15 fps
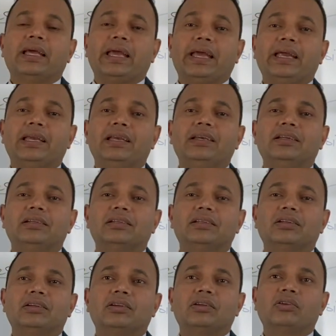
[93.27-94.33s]
and
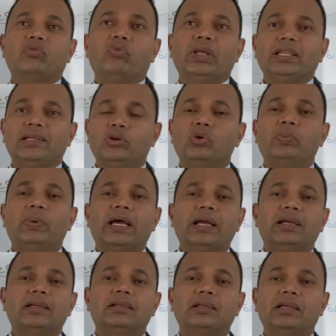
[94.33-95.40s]
when they go
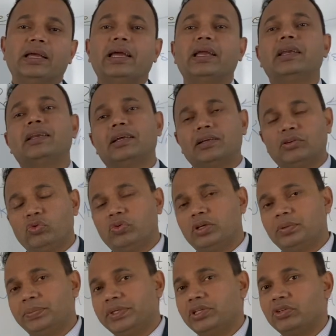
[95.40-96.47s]
back and
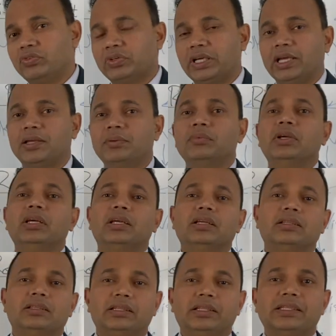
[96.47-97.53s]
over a period of time
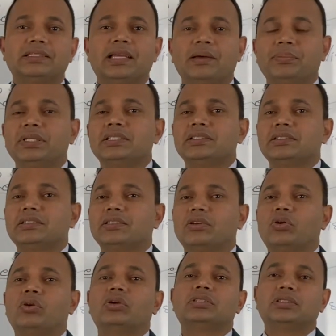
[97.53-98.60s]
this happens,
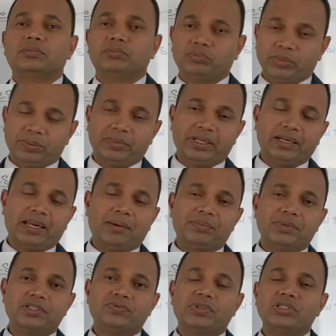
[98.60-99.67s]
or maybe it
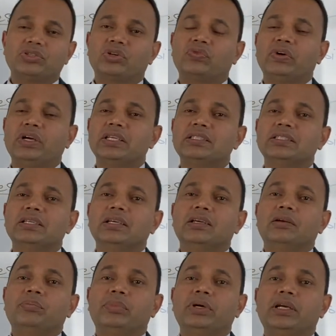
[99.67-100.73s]
happens once or twice,
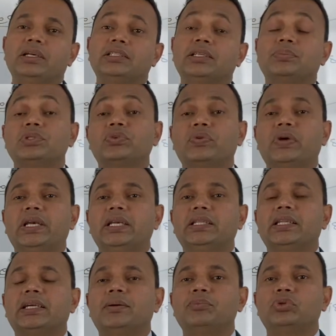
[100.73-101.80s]
but subsequently
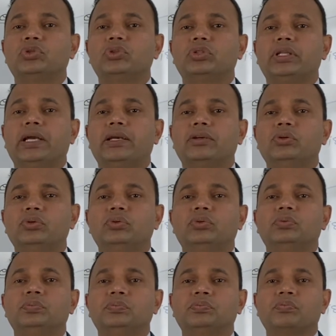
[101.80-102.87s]
they come to know that,
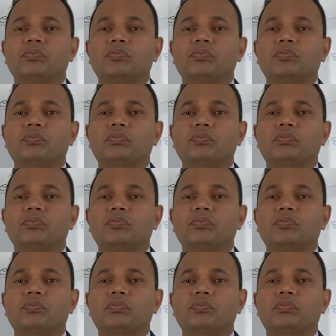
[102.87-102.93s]
oh,